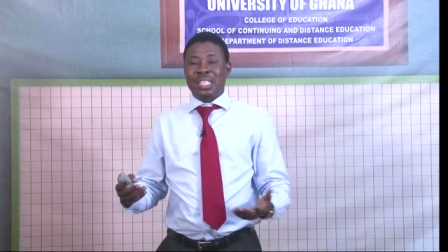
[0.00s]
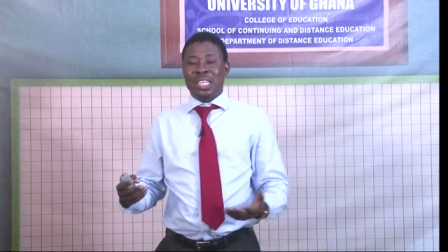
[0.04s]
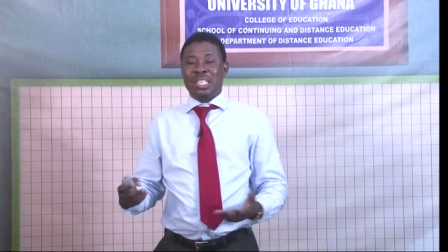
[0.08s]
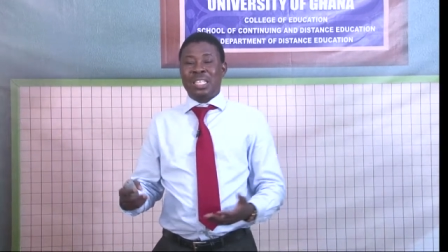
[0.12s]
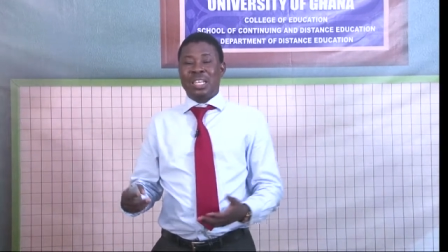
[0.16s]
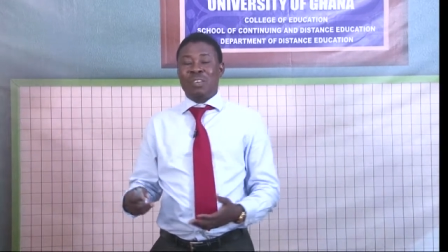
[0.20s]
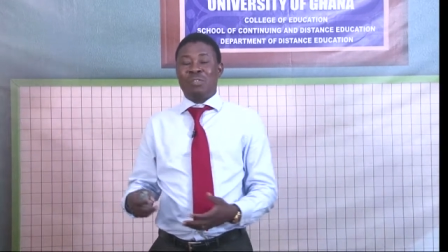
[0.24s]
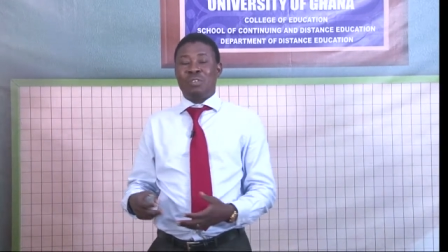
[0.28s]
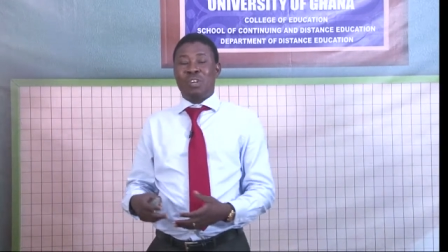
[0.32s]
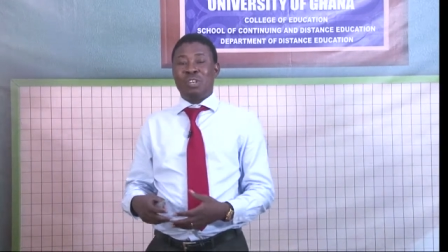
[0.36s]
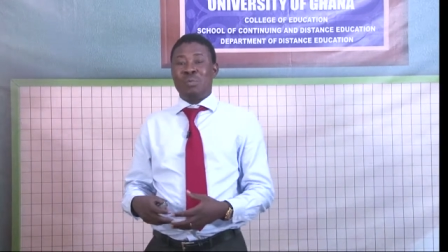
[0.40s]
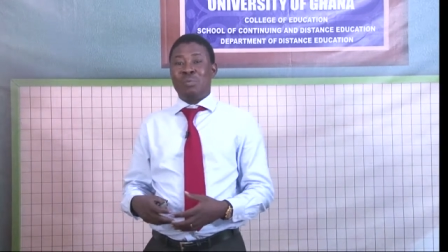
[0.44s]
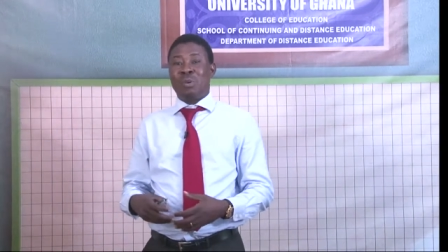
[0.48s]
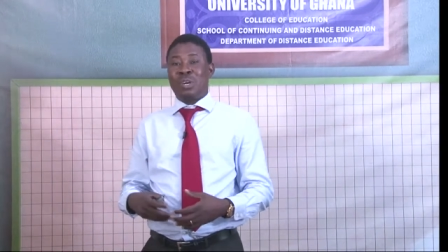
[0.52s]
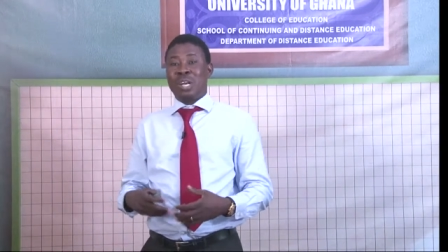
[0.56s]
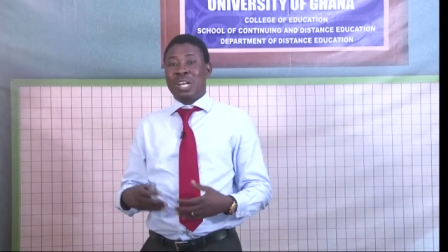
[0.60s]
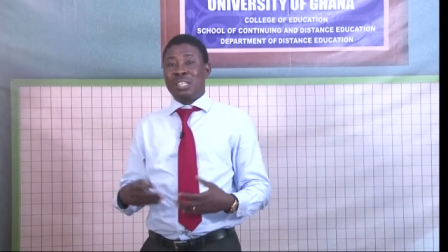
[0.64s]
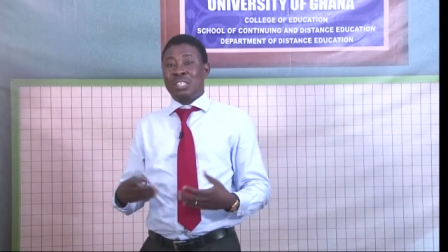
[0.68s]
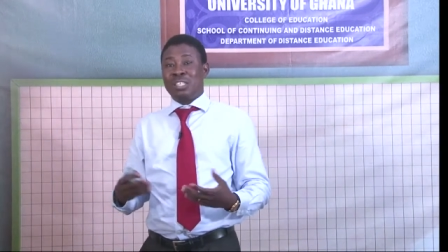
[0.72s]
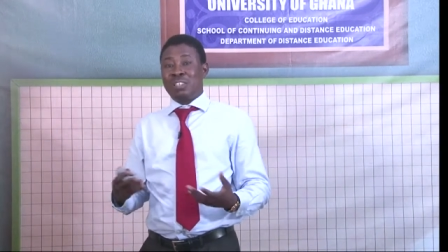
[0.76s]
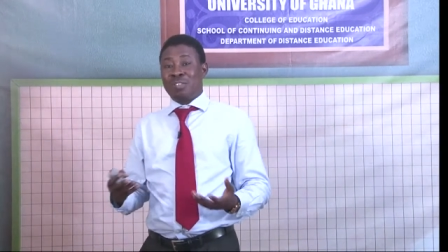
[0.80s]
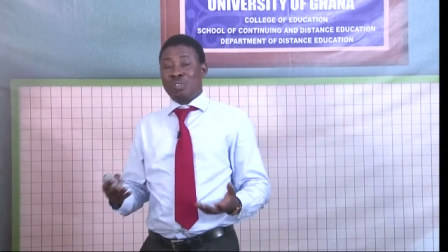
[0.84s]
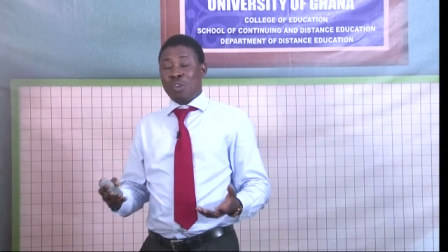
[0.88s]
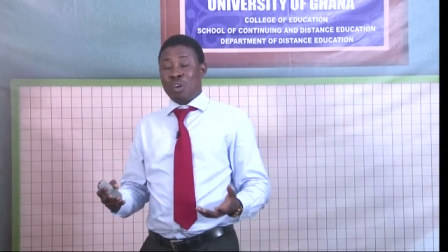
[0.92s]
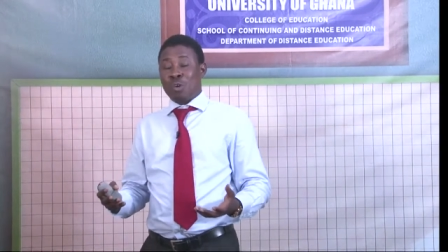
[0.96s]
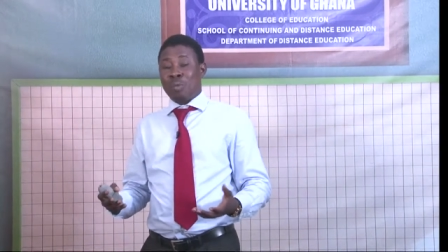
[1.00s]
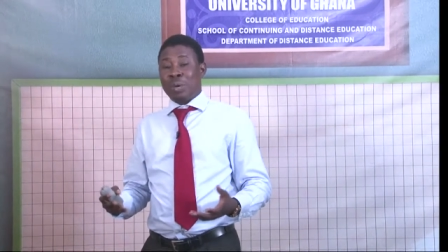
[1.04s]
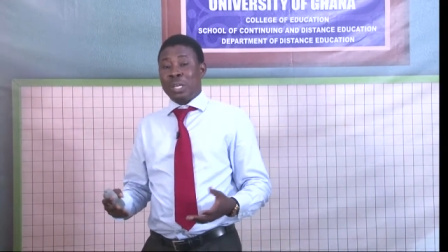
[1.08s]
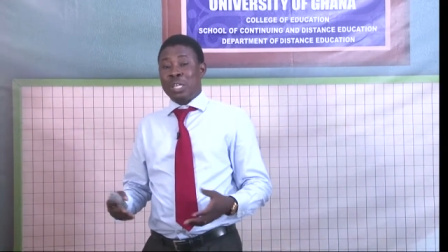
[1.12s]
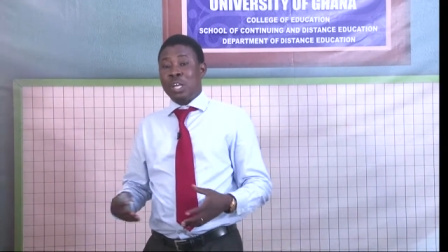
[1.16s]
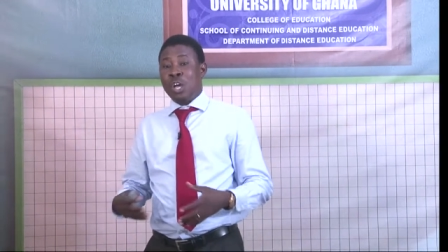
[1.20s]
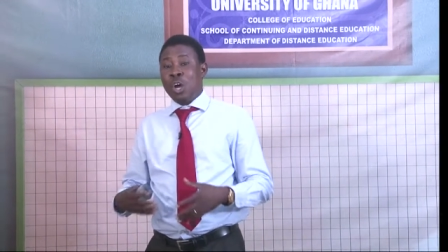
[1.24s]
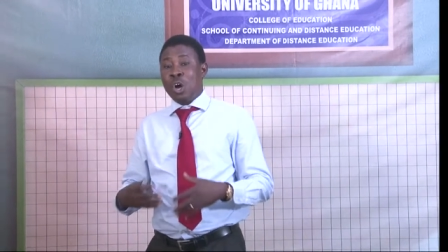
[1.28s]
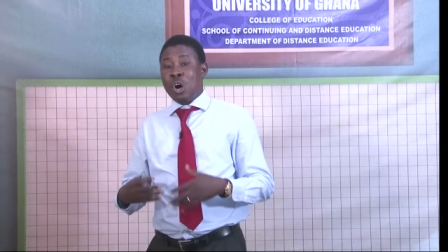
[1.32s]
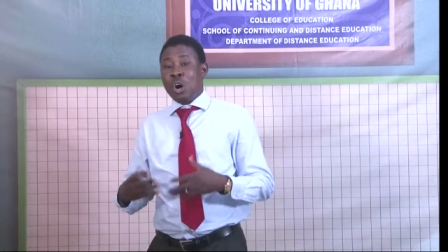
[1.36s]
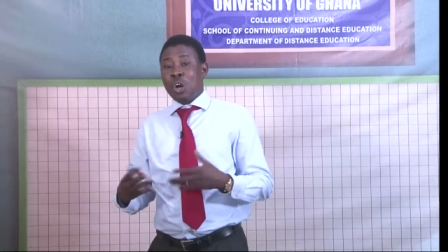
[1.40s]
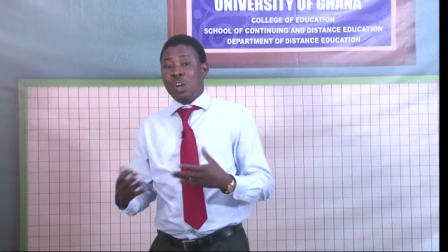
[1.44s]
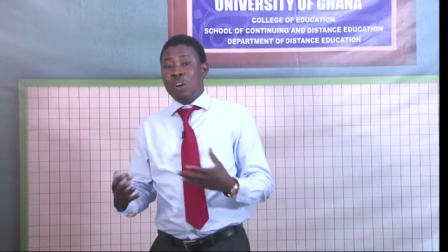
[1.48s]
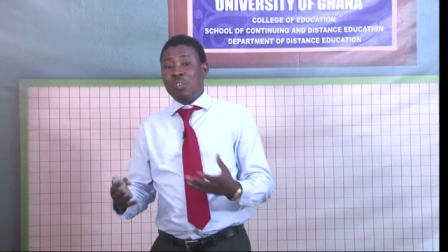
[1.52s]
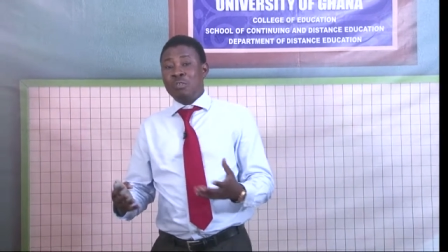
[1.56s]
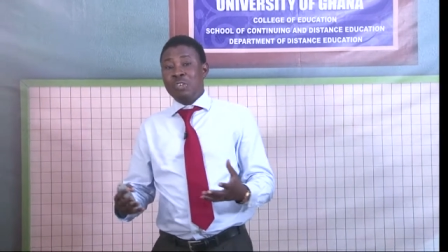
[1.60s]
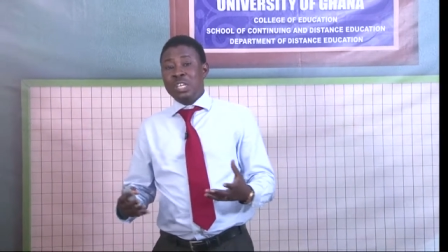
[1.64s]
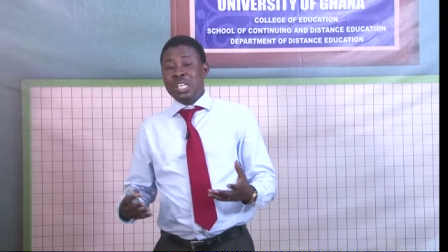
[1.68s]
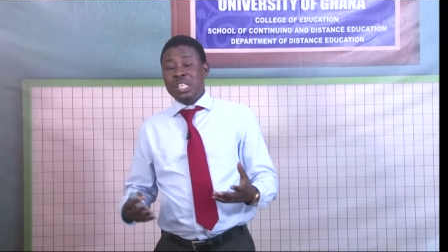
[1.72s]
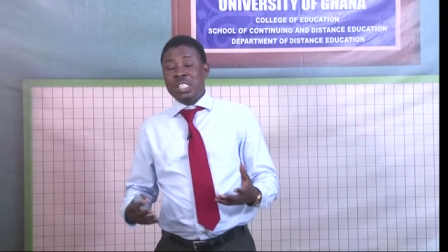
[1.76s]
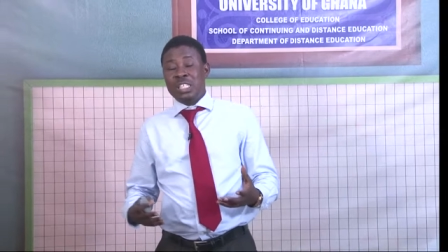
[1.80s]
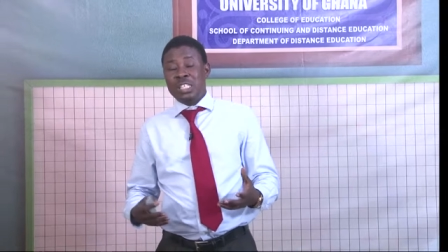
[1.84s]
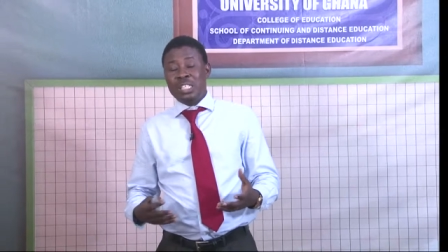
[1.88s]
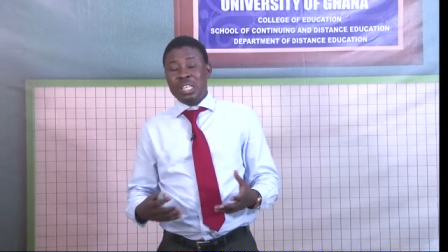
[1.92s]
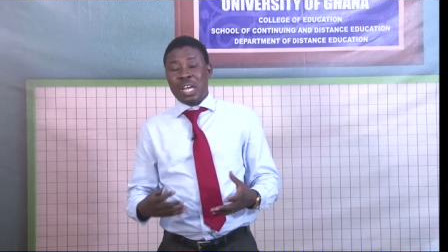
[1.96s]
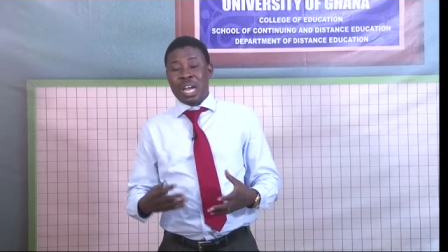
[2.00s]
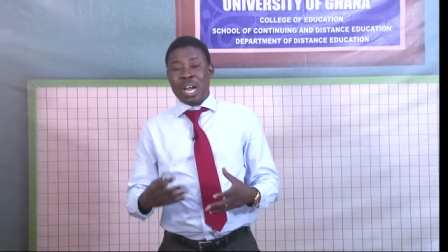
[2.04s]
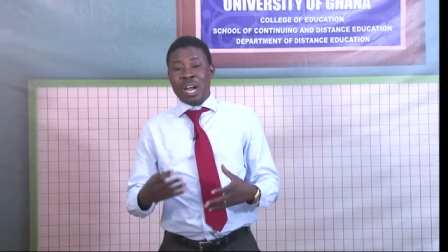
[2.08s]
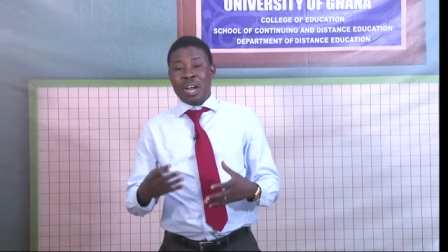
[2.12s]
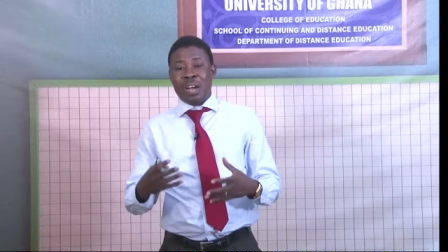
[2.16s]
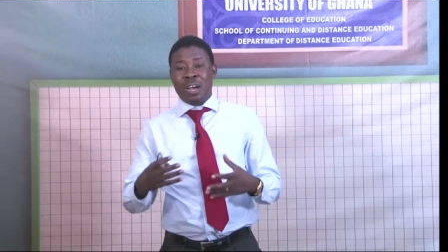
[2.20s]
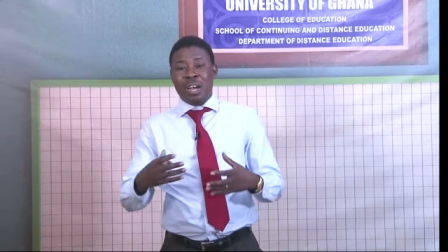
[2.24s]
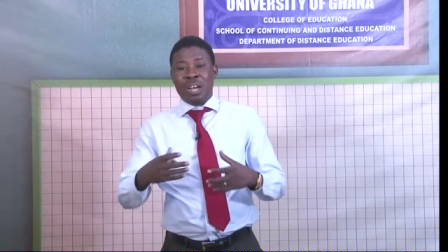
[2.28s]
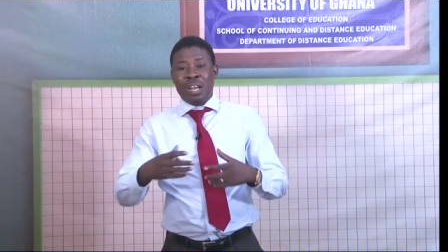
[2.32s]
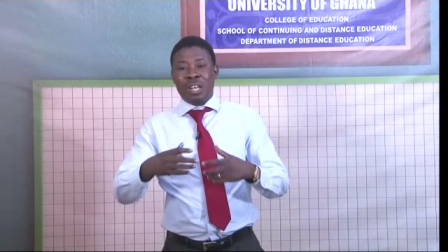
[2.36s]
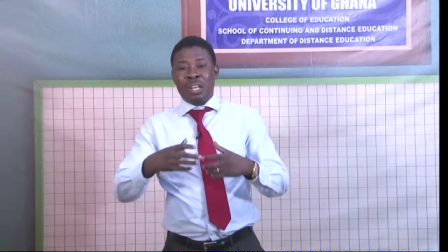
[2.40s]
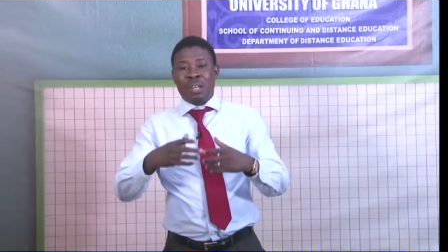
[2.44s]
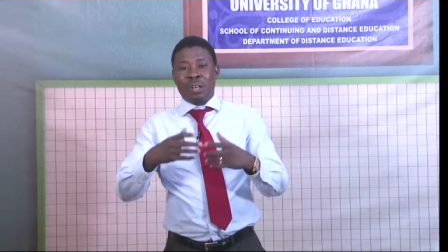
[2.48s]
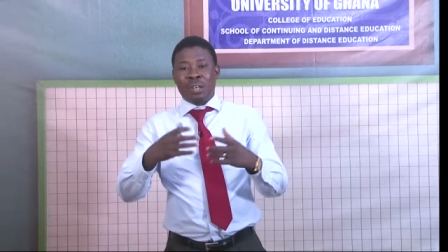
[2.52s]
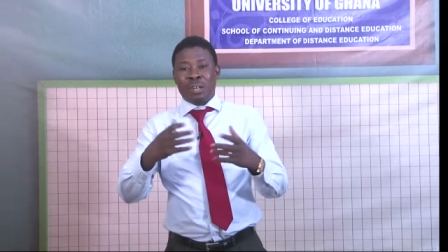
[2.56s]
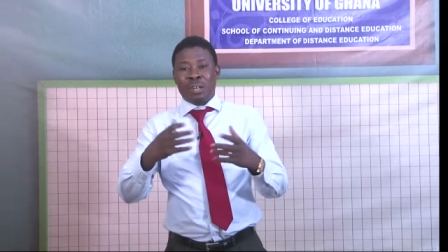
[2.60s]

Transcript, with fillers: Center for Democratic Development. All of these are